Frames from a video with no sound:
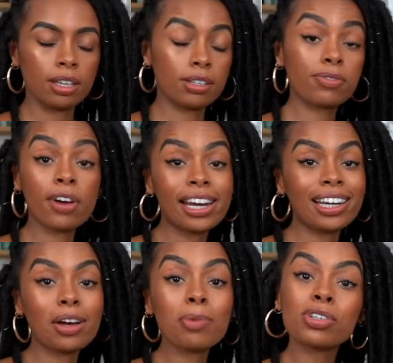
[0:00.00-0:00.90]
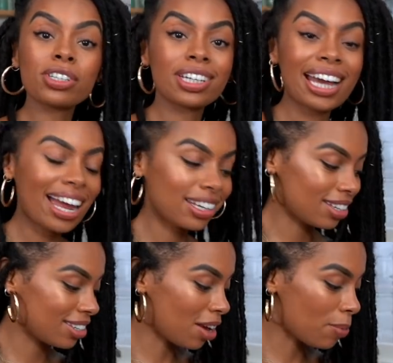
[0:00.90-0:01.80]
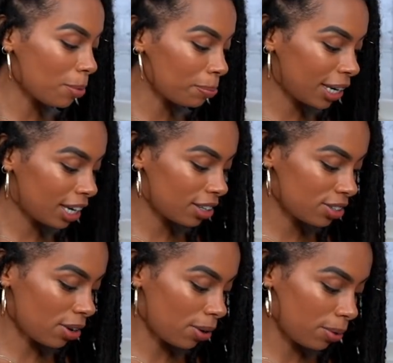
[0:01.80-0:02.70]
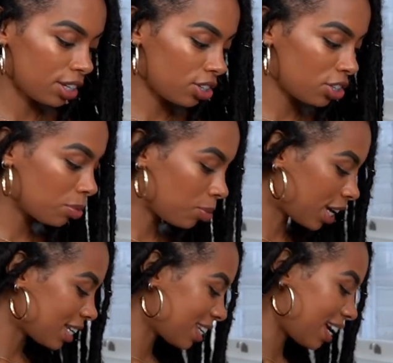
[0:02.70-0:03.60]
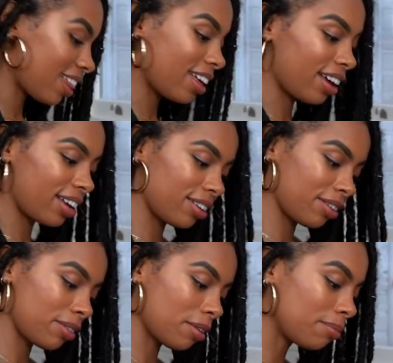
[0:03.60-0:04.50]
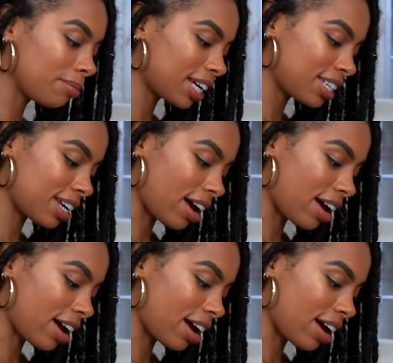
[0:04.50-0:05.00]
So finally, I'm just gonna add some pink salt just to bring it together, mix it